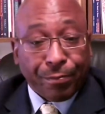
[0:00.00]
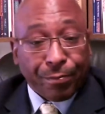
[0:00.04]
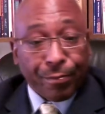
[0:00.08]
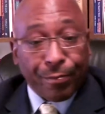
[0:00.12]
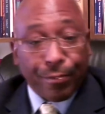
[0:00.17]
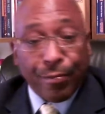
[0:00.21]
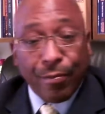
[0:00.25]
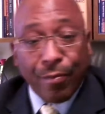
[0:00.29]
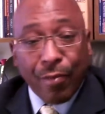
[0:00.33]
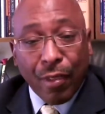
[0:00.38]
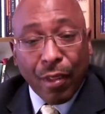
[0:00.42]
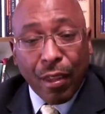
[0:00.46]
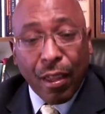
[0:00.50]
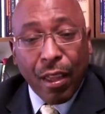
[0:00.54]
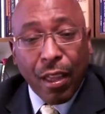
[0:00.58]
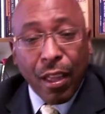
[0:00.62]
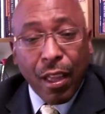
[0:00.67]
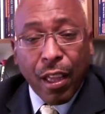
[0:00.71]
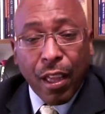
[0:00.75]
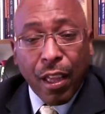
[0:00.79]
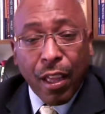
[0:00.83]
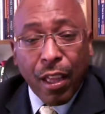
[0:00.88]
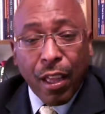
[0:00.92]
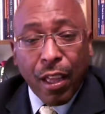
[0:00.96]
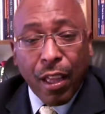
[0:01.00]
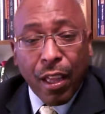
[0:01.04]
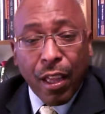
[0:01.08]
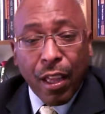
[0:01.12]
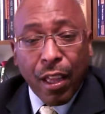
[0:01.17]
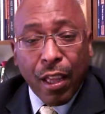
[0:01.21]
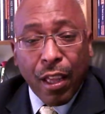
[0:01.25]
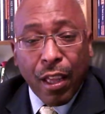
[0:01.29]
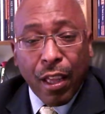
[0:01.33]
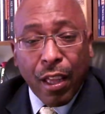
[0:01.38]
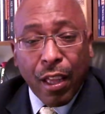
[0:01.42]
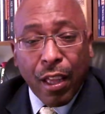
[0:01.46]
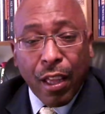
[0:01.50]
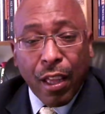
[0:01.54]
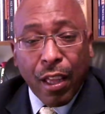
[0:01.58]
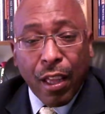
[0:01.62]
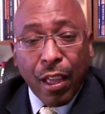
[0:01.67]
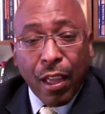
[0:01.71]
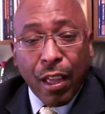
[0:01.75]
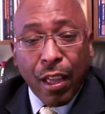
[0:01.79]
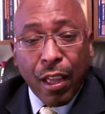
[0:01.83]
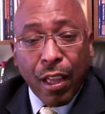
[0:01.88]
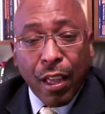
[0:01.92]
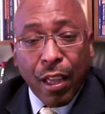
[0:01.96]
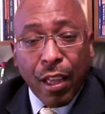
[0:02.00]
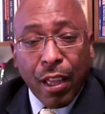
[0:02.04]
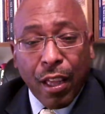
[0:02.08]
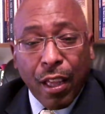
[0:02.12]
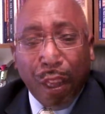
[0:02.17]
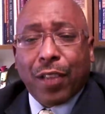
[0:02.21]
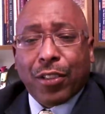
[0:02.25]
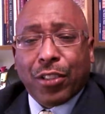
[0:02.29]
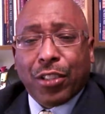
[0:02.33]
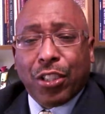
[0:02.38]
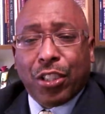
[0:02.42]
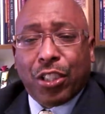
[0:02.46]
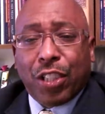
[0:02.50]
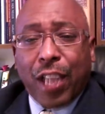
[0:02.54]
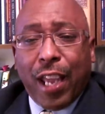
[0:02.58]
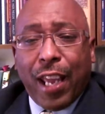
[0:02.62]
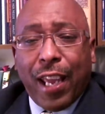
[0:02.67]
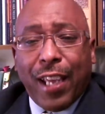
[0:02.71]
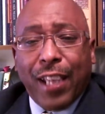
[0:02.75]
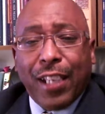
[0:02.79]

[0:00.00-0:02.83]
Rights policy change damages